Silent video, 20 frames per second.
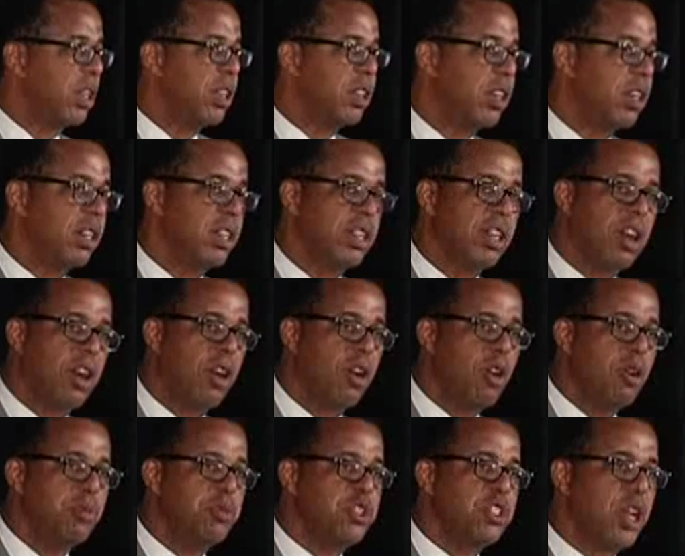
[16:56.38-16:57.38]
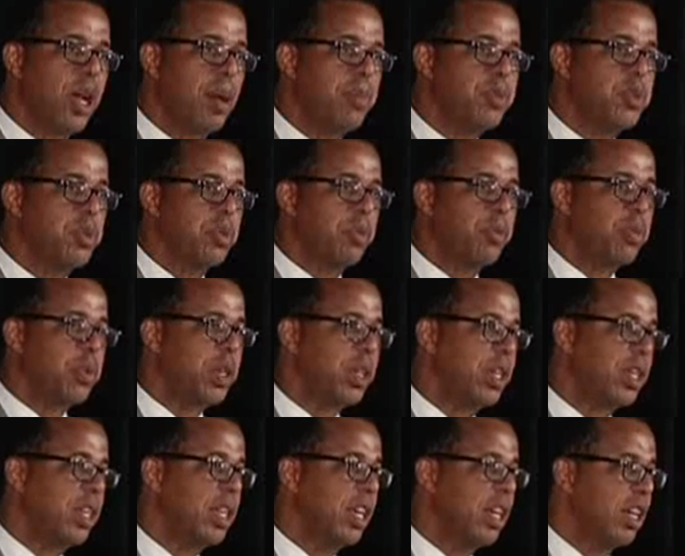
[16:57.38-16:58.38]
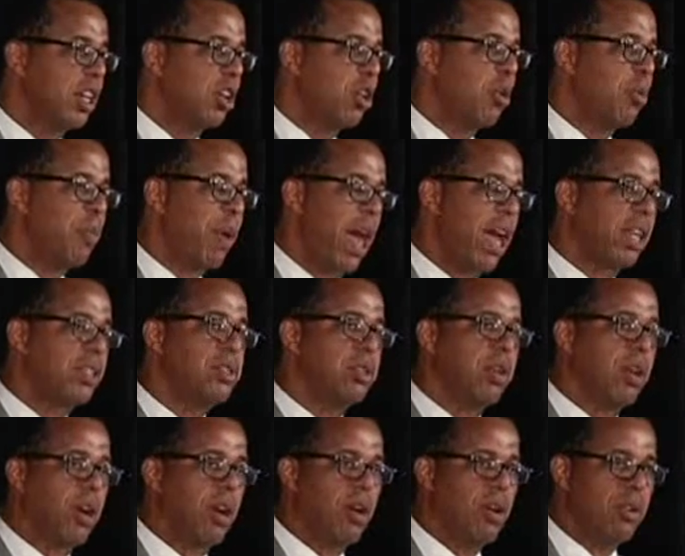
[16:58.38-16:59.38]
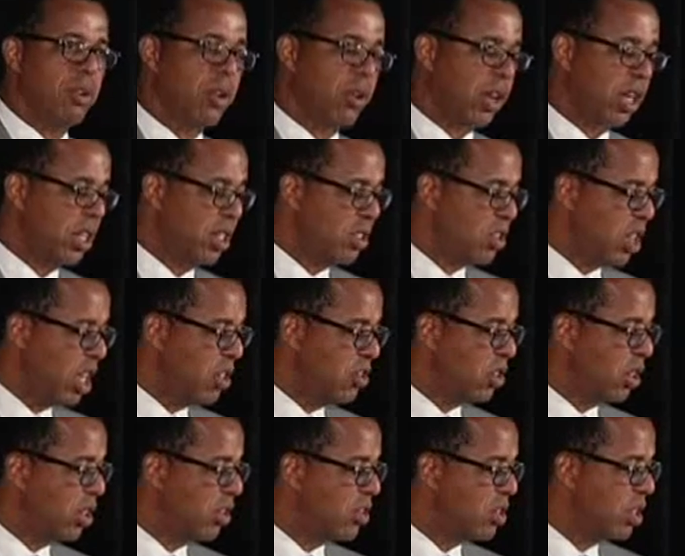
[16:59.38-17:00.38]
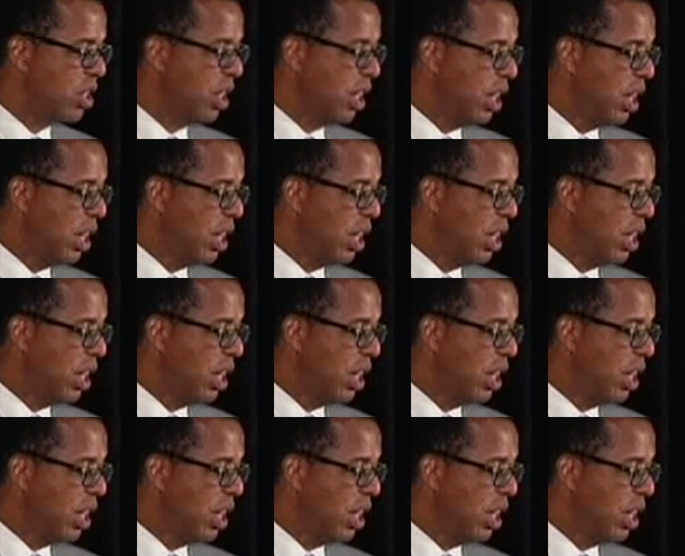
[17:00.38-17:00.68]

in our home shops when we go back to our own organizations,